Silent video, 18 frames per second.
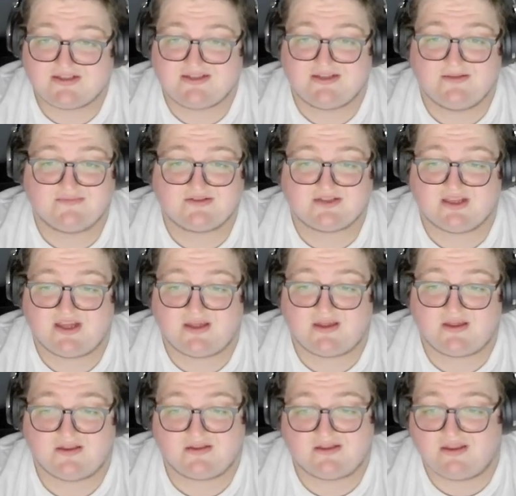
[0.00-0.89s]
seems
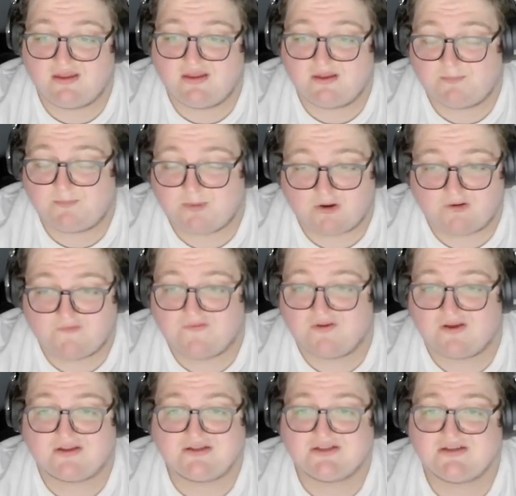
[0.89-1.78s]
like the
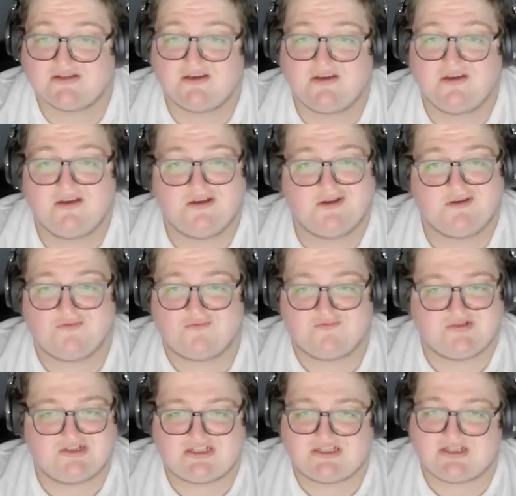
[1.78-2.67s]
perfect
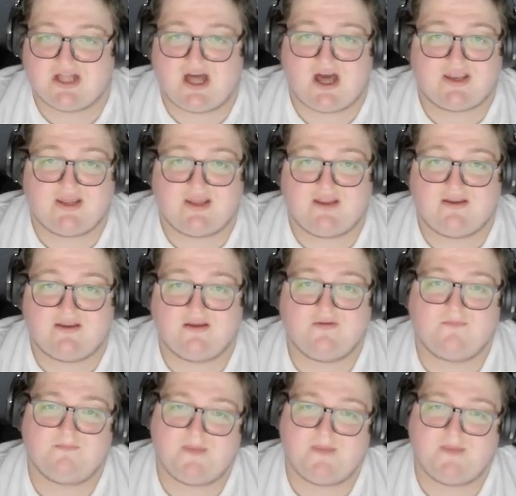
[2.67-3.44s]
slot in.